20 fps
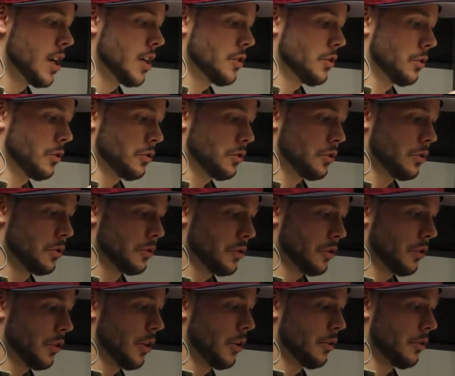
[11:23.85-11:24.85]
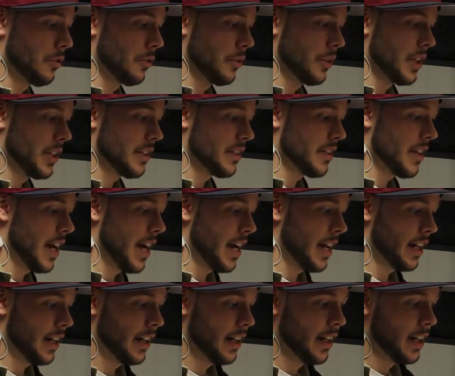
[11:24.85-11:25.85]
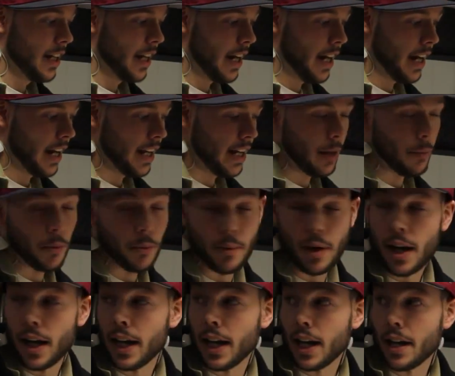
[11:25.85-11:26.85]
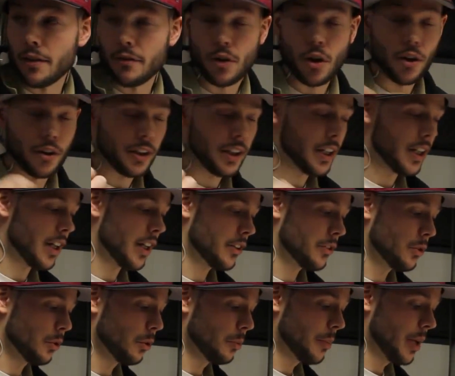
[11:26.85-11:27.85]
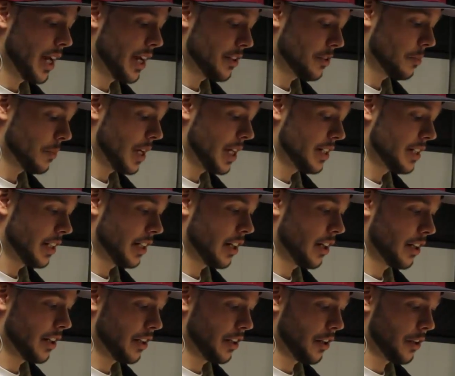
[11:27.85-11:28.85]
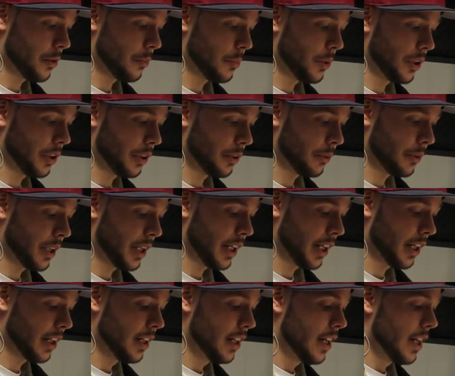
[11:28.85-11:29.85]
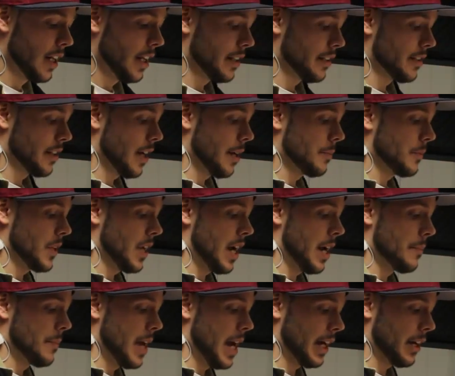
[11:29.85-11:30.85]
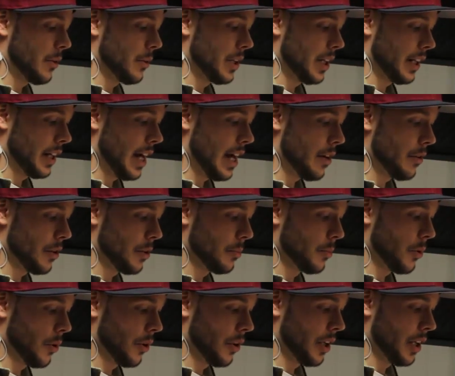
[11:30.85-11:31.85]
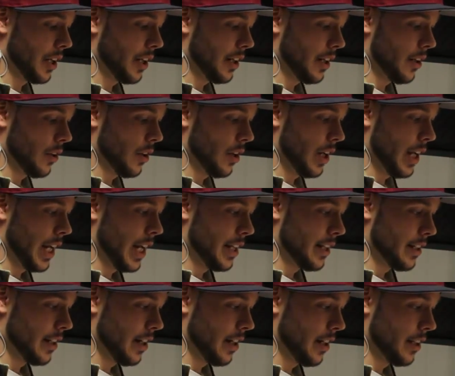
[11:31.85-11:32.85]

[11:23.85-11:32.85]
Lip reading: So the screws will go through this side, and I have all the tool paths made to cut another billet ring, except I'm not going to counter bore it and